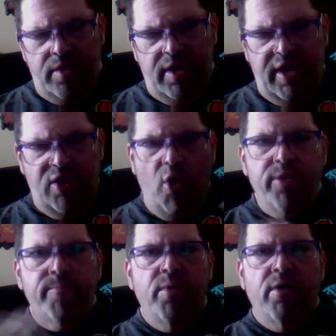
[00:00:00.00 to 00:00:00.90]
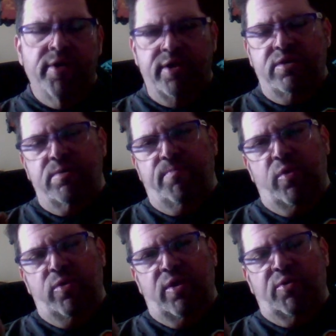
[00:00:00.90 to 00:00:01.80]
in all the buildings,
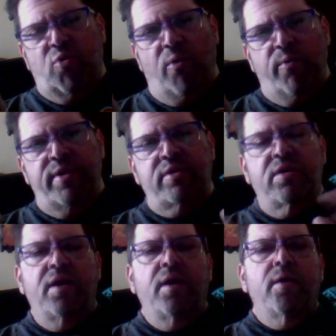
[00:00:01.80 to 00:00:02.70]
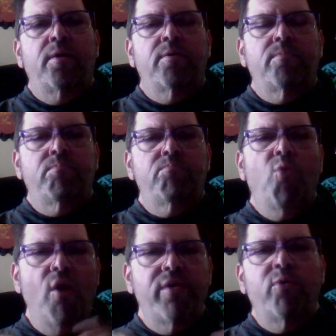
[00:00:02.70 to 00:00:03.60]
there's always
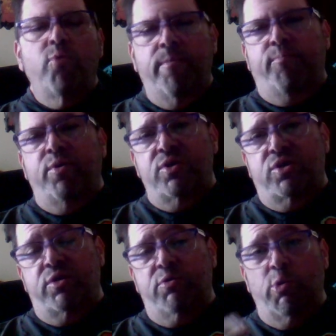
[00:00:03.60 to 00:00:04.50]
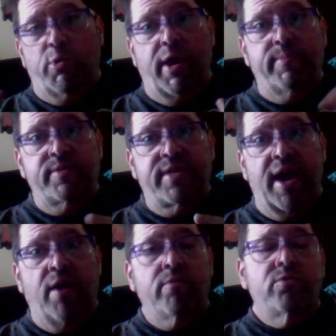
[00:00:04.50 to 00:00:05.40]
more than one person who comes
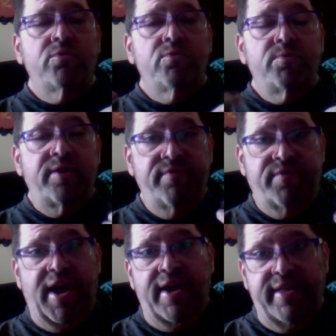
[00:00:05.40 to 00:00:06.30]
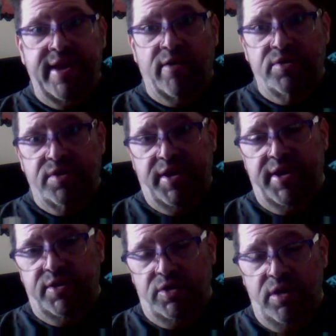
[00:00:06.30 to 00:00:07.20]
down to give candy out to the
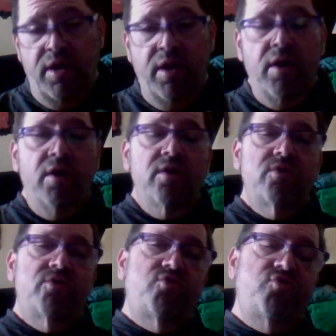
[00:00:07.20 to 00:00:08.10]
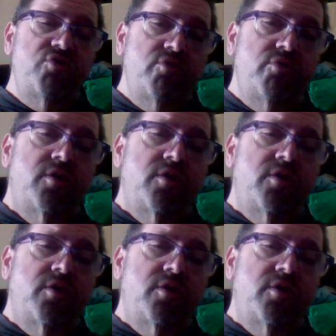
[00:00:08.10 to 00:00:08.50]
kids. True,